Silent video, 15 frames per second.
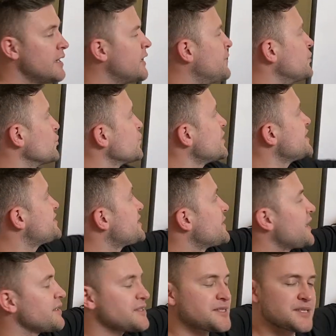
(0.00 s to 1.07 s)
And the reason
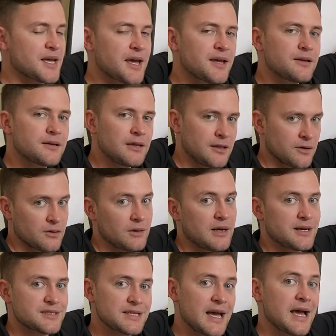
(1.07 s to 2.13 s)
they set
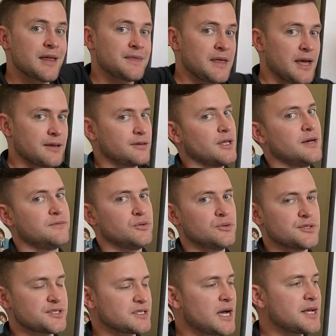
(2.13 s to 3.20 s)
Interlocks at that
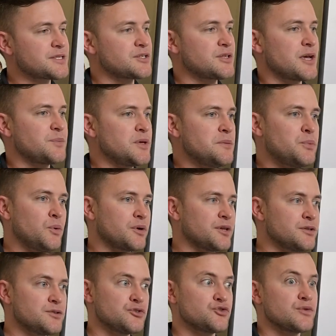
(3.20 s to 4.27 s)
level is not so that people
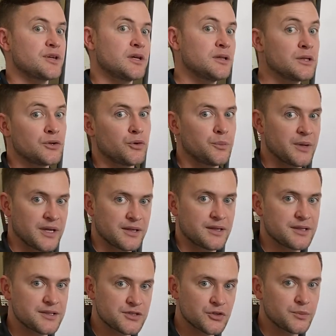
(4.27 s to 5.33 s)
can drink a little bit
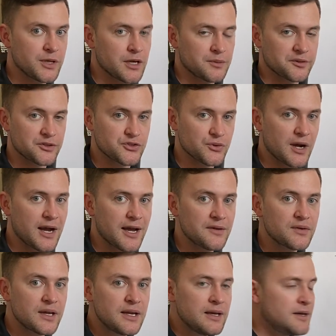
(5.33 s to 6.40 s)
and still be able to drive.